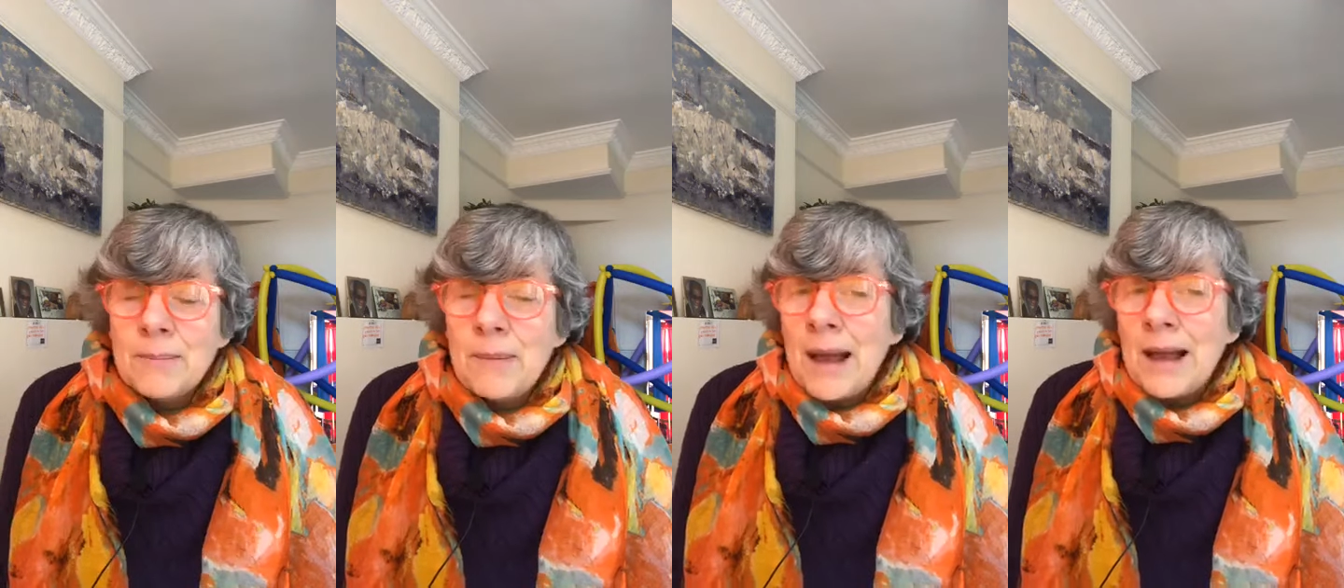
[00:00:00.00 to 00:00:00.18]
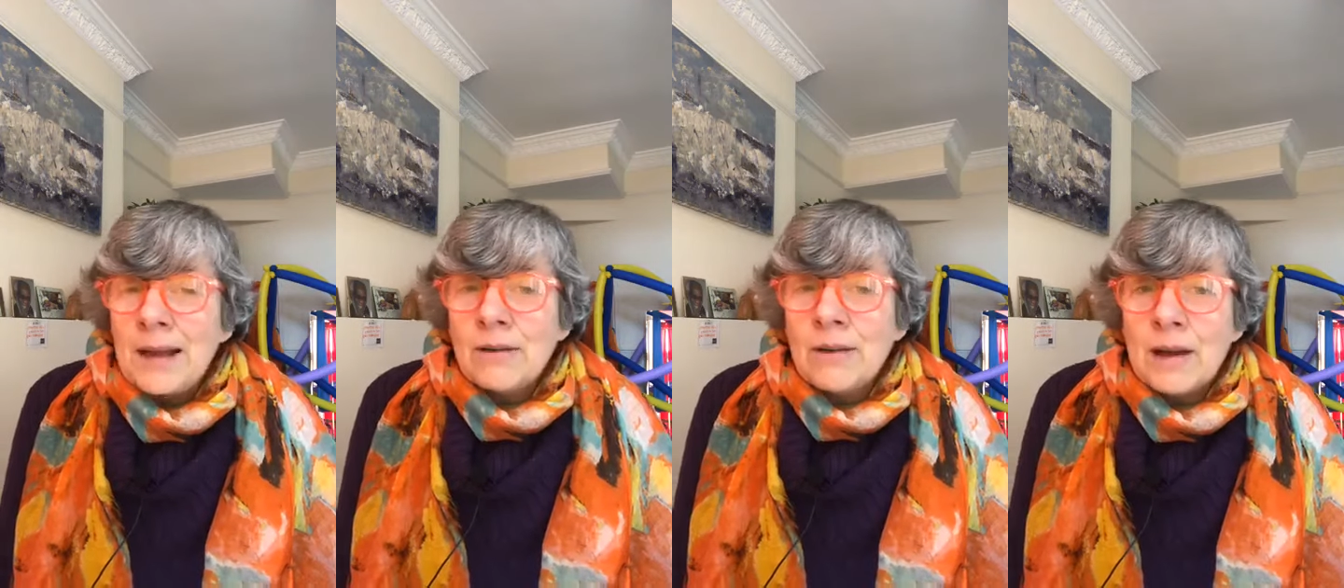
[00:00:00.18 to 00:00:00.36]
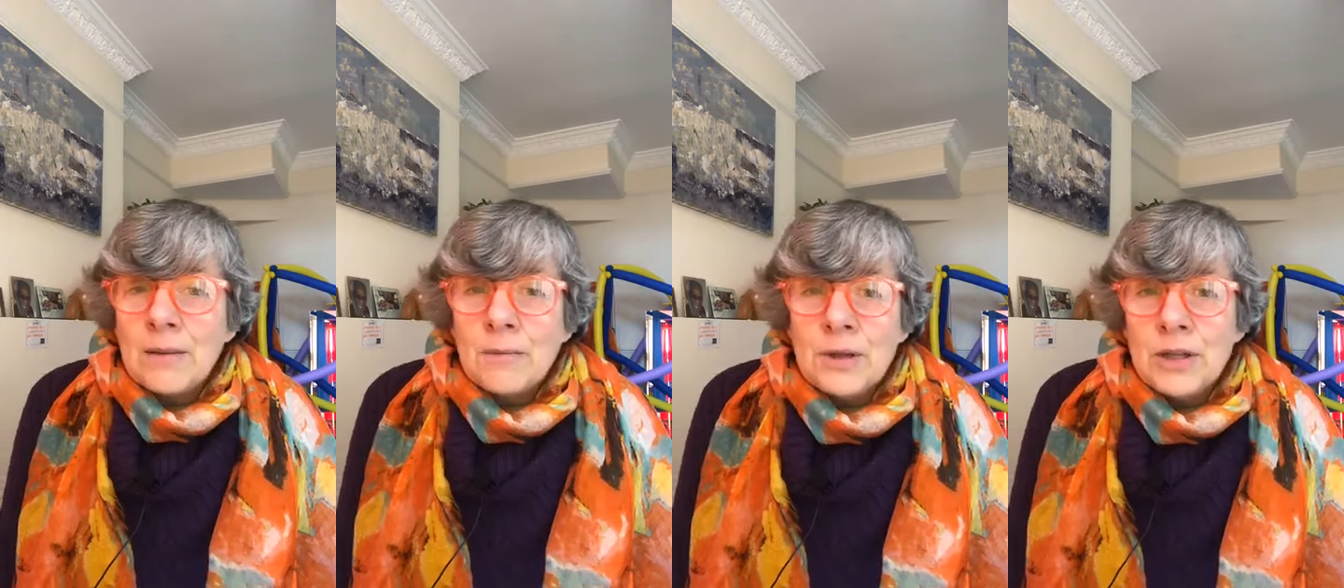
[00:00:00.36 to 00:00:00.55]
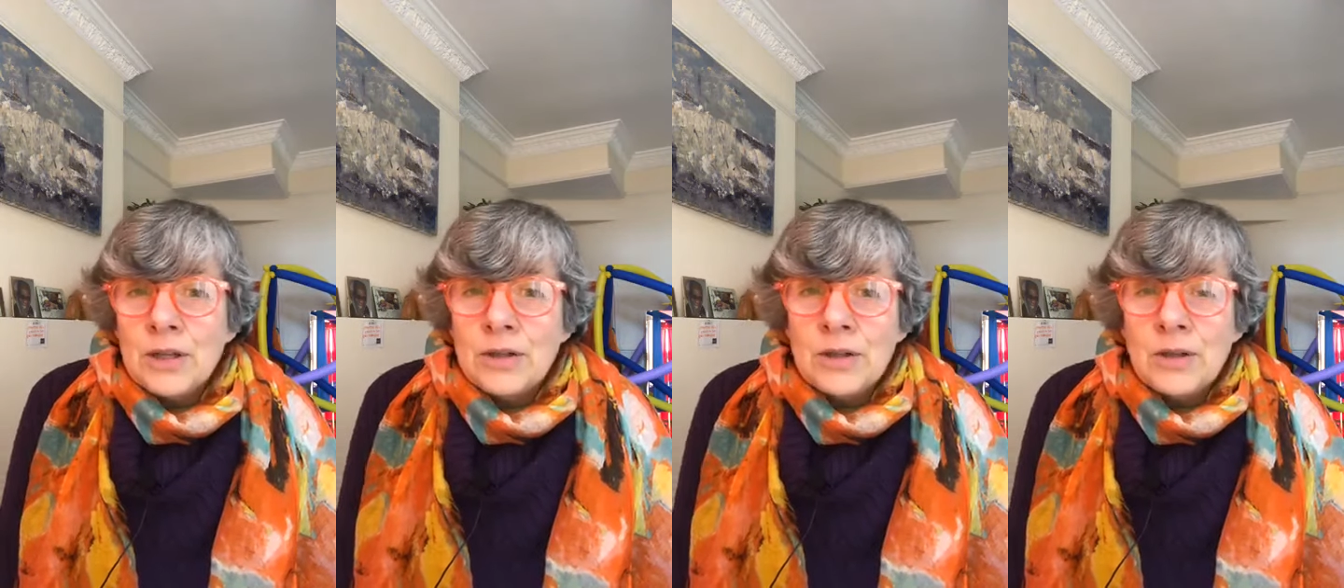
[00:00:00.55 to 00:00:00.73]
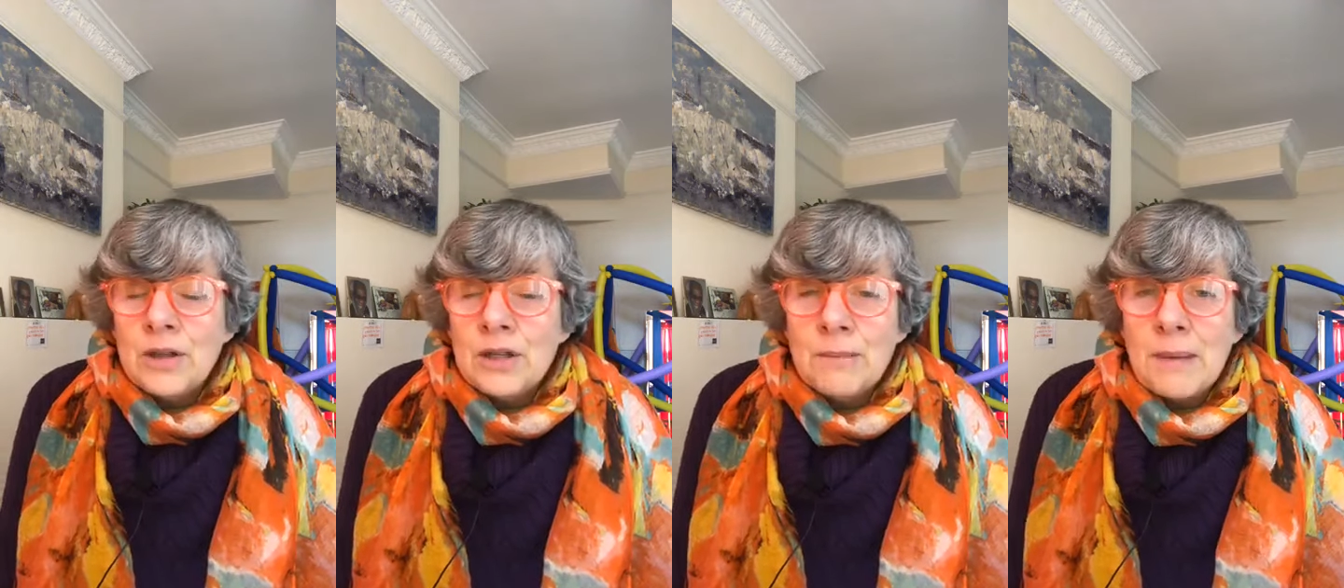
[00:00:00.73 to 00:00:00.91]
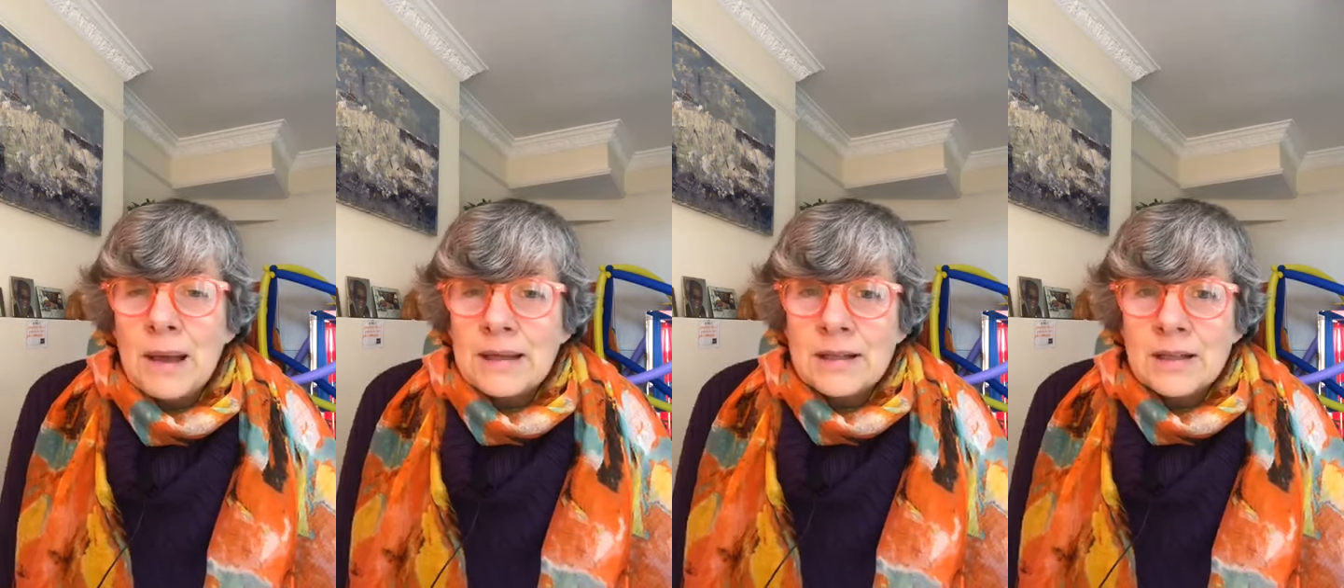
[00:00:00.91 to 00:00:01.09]
the background when you're
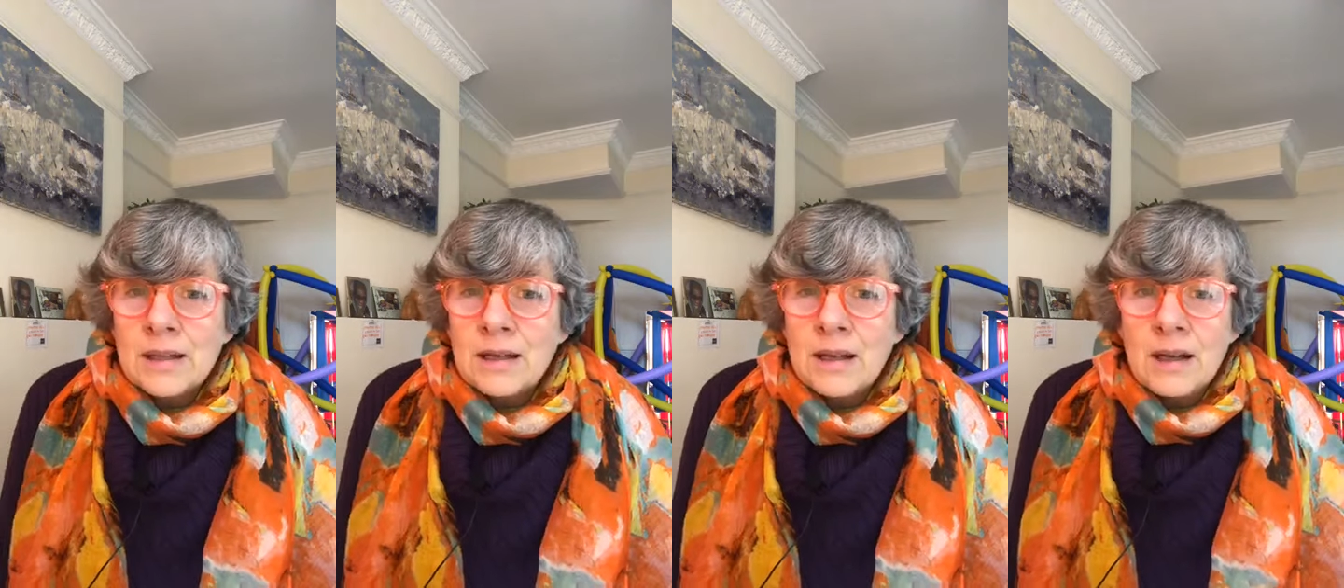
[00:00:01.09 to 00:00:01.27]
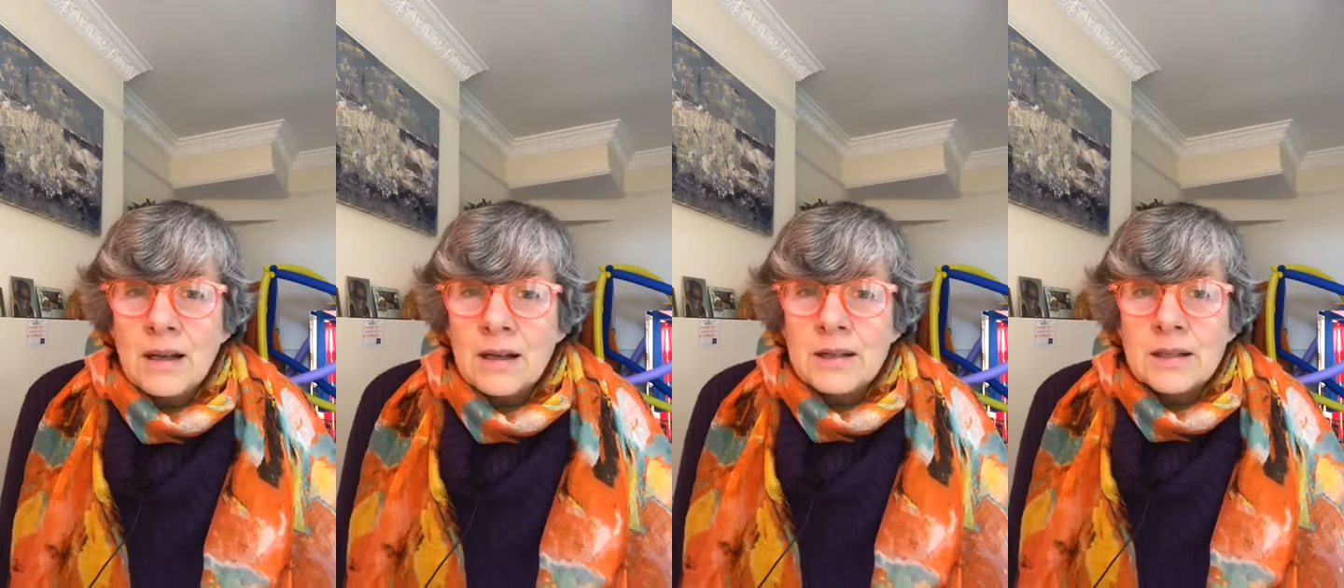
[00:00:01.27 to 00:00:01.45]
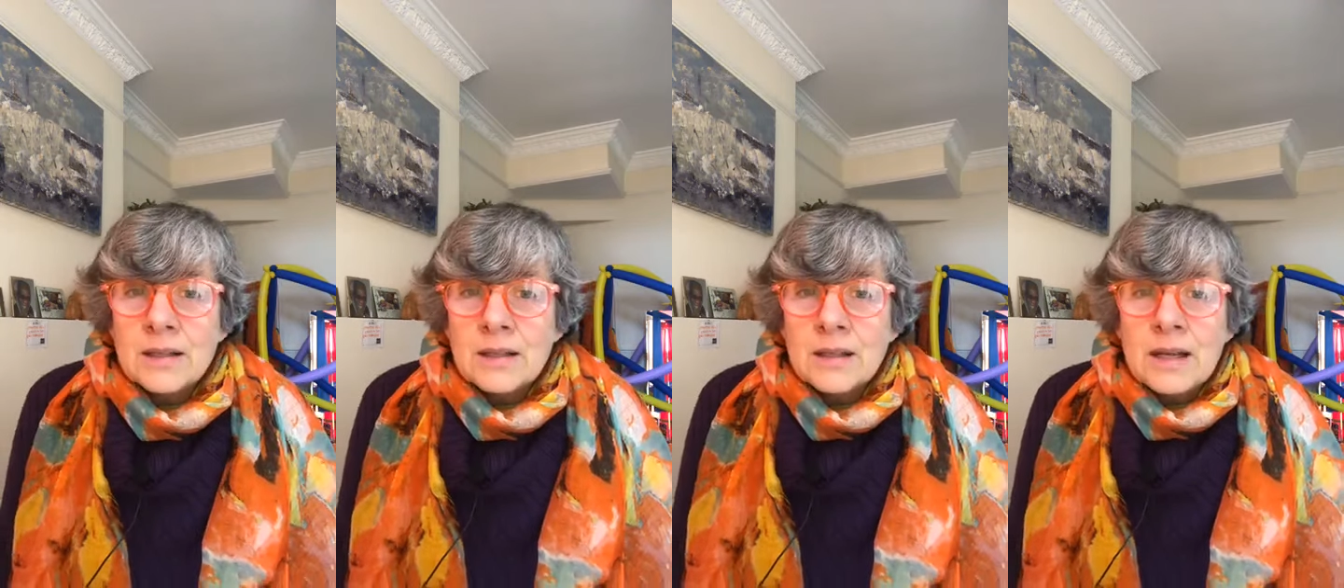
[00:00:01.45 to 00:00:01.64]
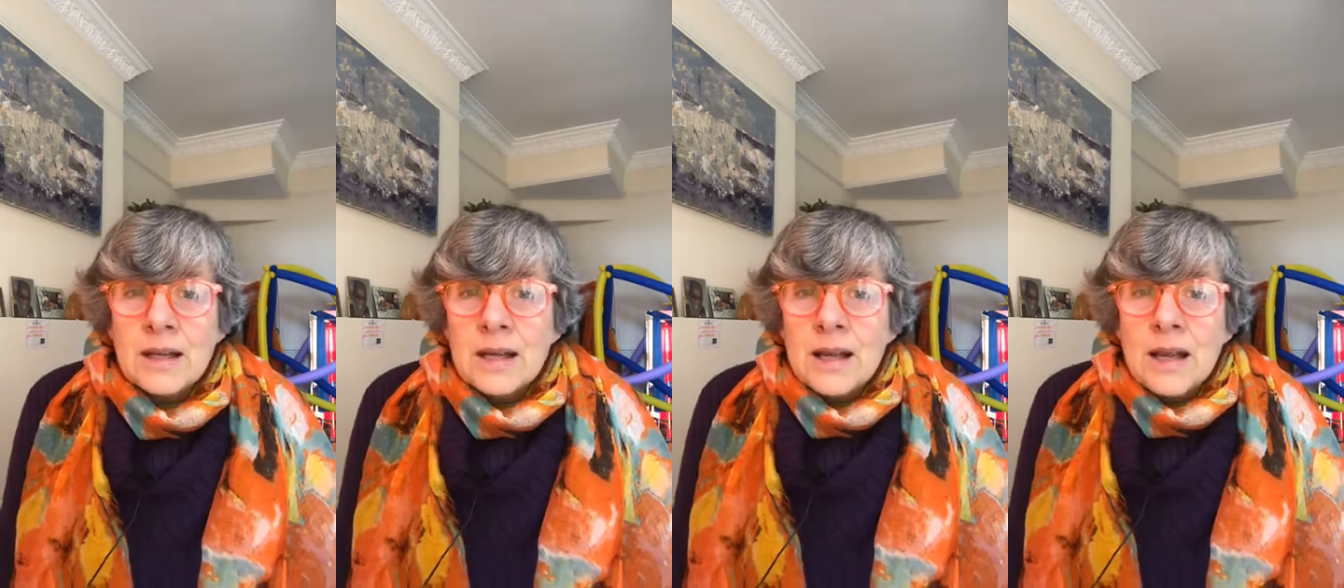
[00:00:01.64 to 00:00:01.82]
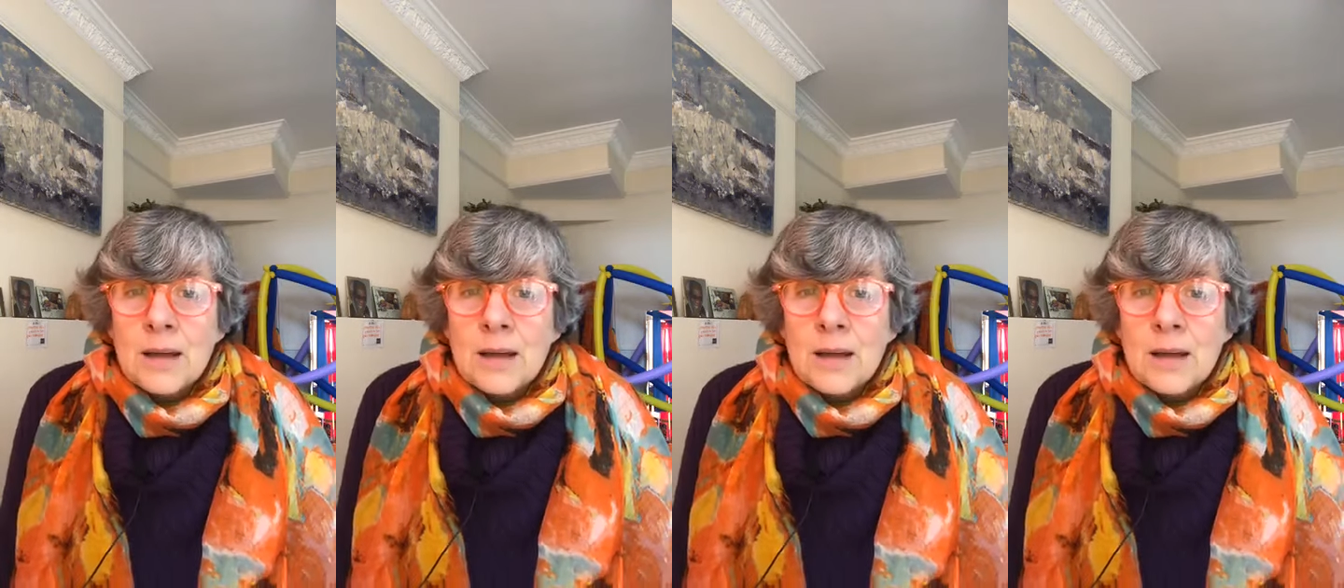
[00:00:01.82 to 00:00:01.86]
doing your maths class.